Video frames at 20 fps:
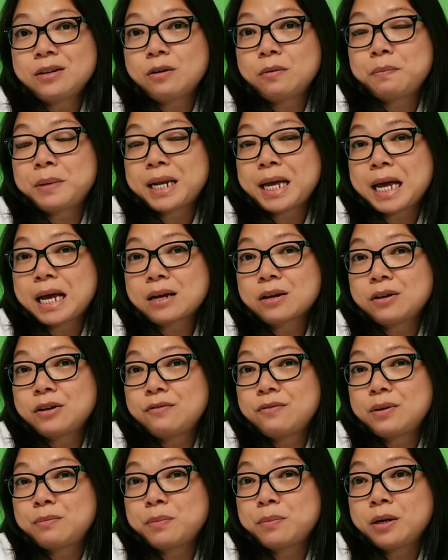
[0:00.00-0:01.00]

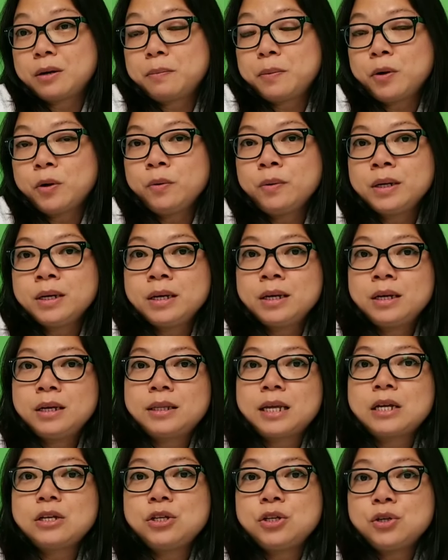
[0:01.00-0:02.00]
in purple
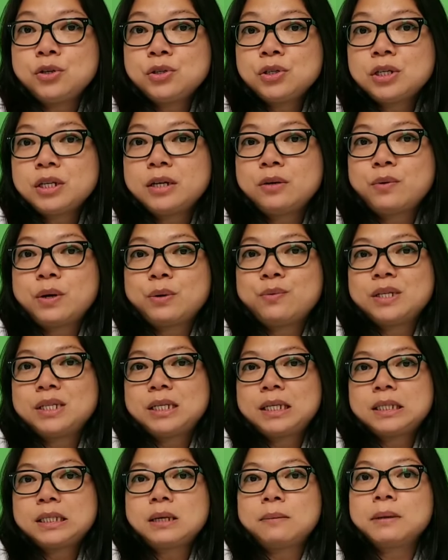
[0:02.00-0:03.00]
that usually when we
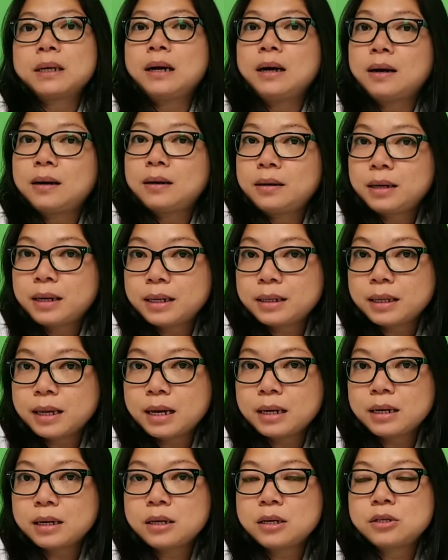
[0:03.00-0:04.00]
see some color like
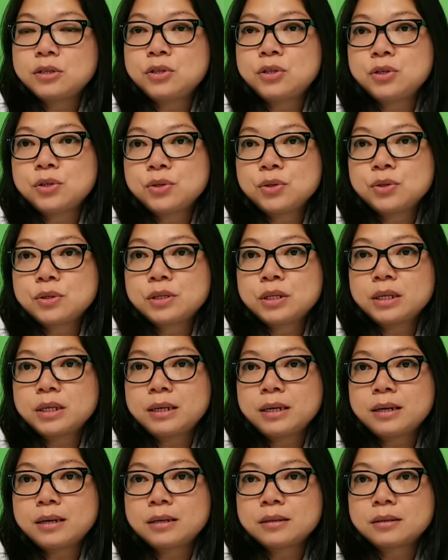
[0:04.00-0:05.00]
that that is usually
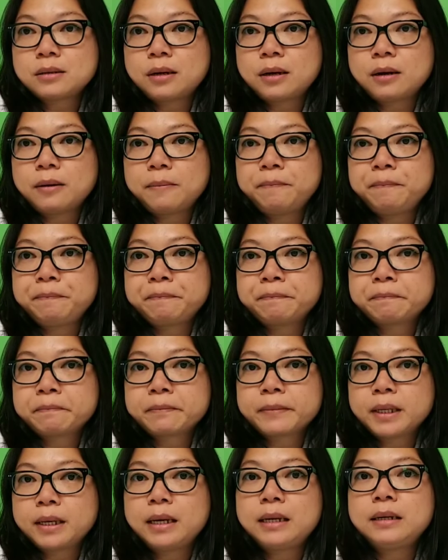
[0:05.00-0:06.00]
is um,
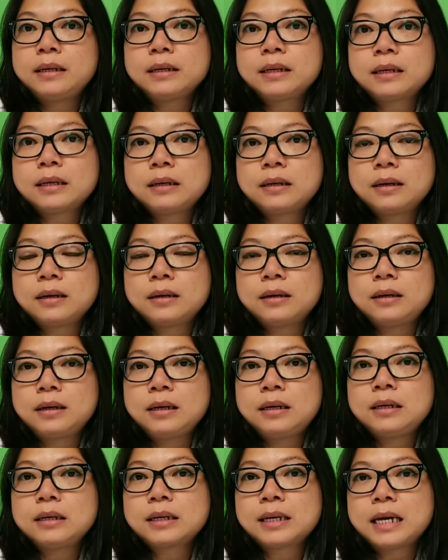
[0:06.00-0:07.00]
indica- uh,
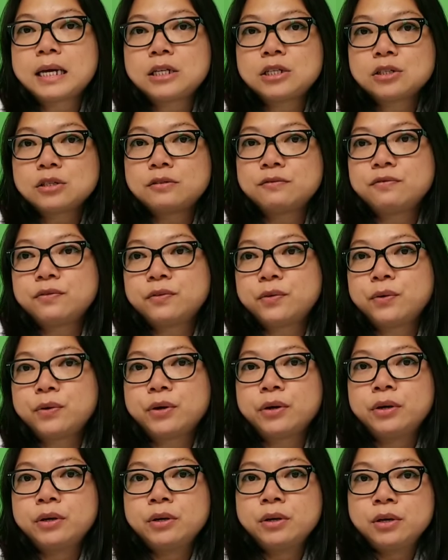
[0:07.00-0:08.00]
indication for
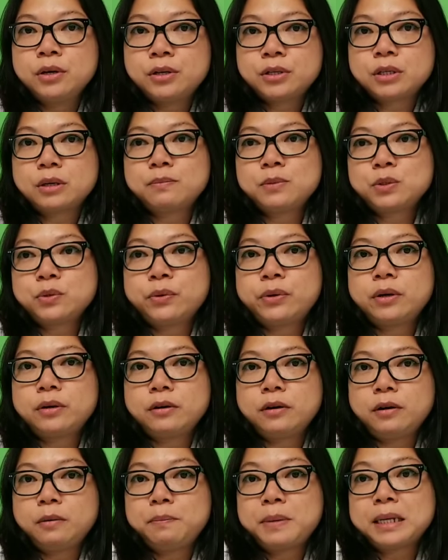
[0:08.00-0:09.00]
some sort
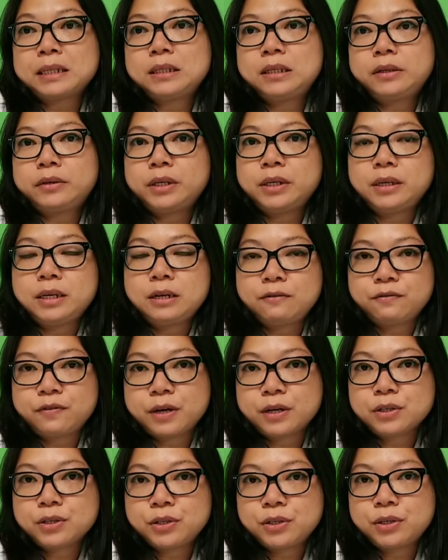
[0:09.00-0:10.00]
of a bacterial
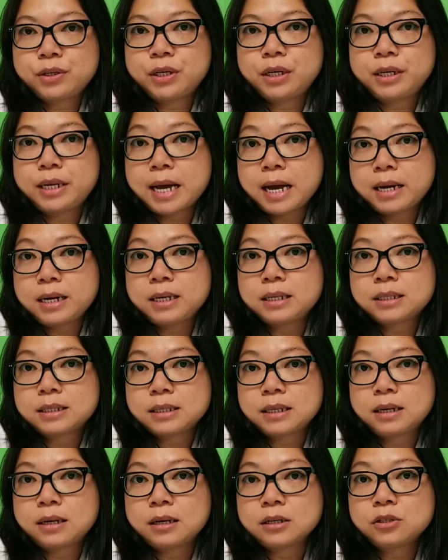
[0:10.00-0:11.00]
infection, and that is
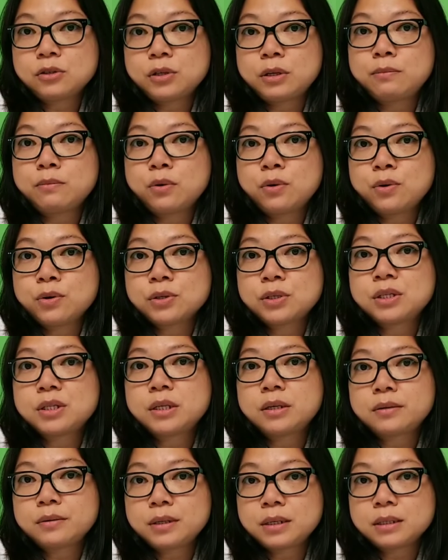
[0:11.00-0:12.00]
actually more
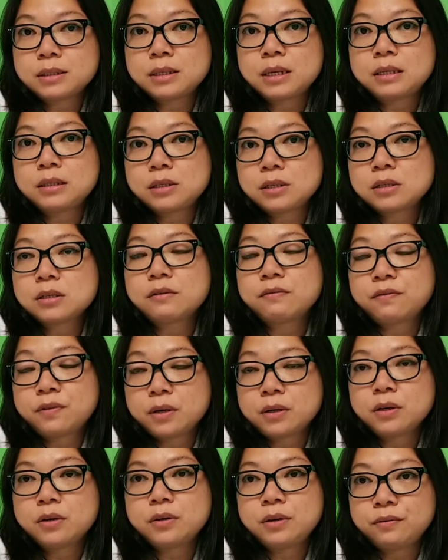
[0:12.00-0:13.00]
serious than just a
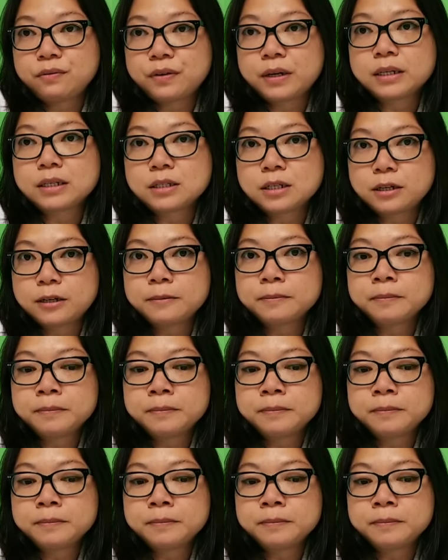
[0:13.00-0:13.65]
fungal infection.